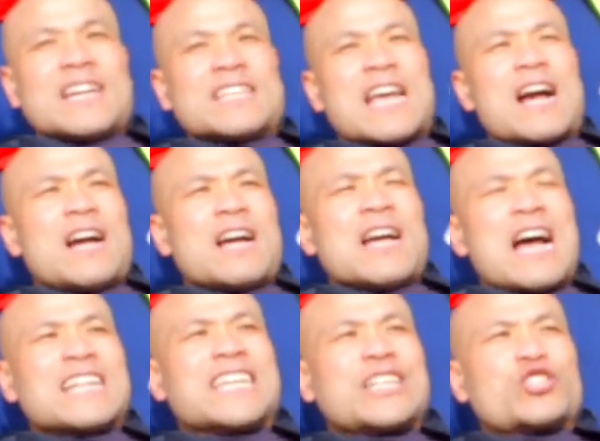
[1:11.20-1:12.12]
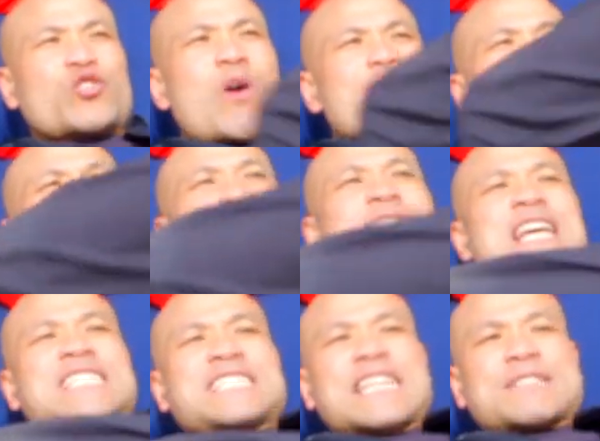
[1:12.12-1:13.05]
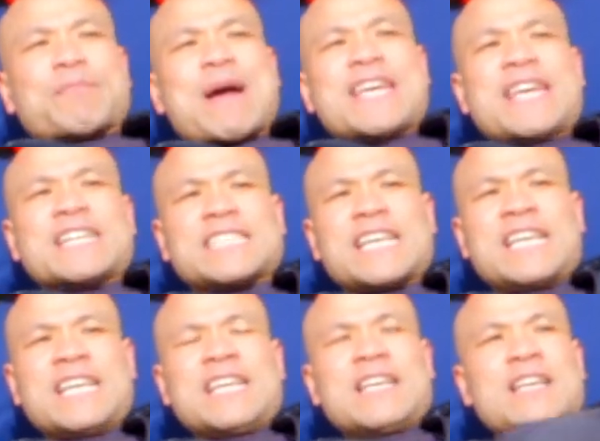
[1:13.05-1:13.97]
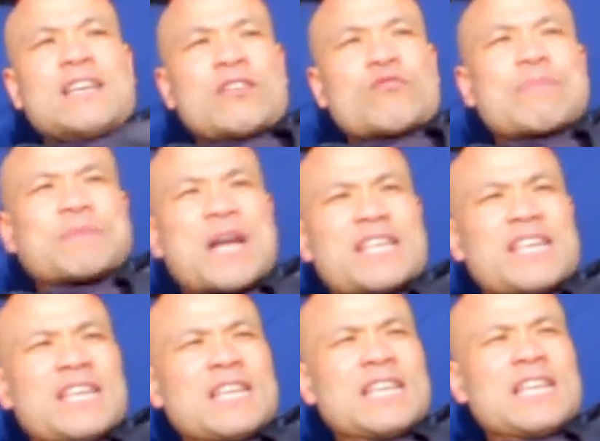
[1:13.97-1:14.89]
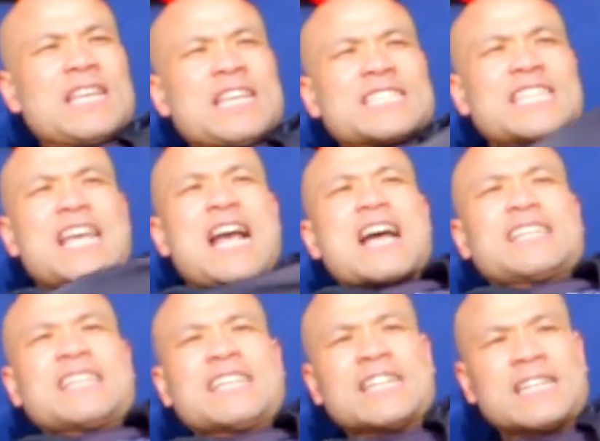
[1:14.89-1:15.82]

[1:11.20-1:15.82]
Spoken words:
yeah? And then try to release this by here, see? Grab tight, see hand?